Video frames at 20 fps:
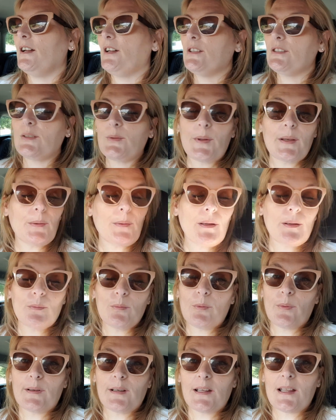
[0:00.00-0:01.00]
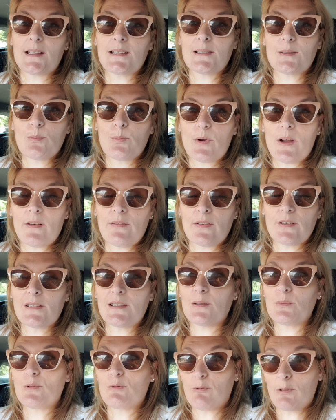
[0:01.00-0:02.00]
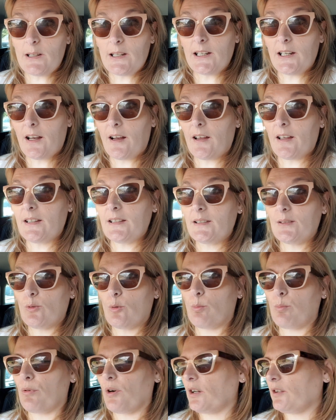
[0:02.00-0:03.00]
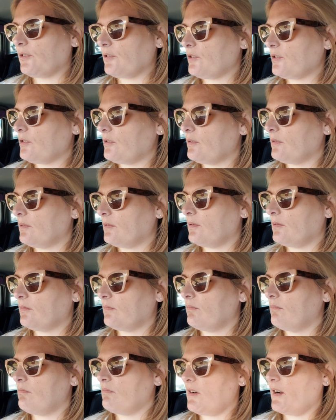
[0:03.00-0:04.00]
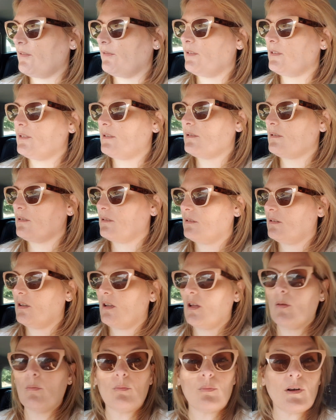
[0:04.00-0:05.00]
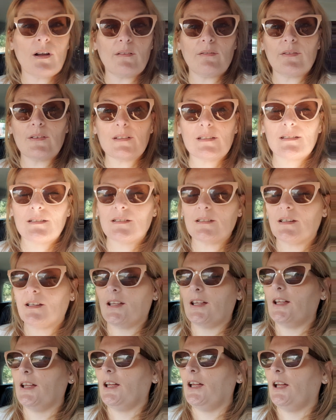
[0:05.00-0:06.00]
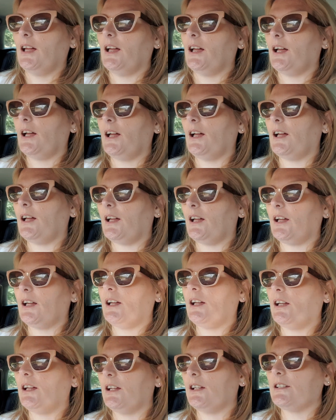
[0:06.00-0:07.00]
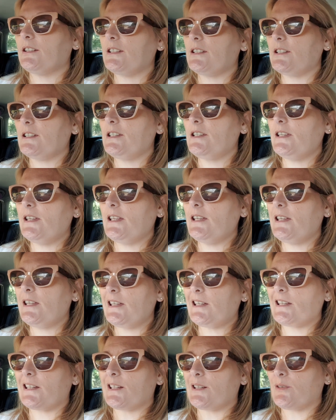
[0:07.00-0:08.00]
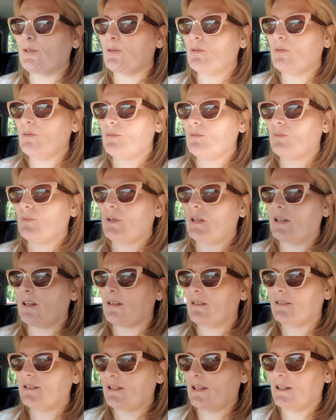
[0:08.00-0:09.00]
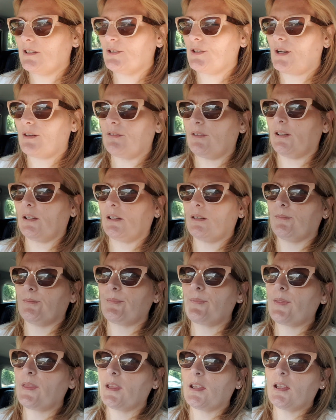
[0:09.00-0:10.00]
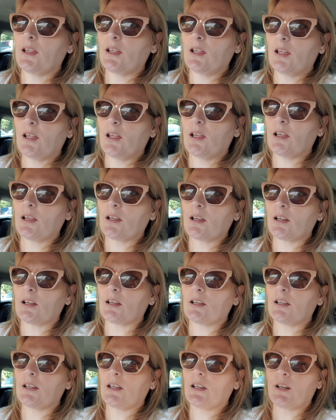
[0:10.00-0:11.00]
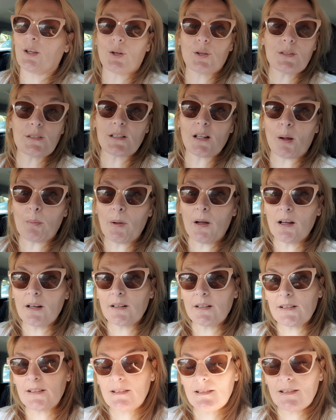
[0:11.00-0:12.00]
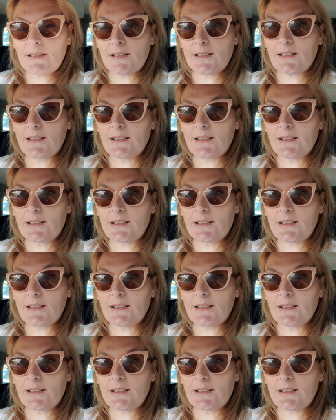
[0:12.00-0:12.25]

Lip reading: So anyway, we went and had some breakfast. It was really nice. Or brunch. Breakfast. Now, we are sat in traffic. Gonna go to Starbucks.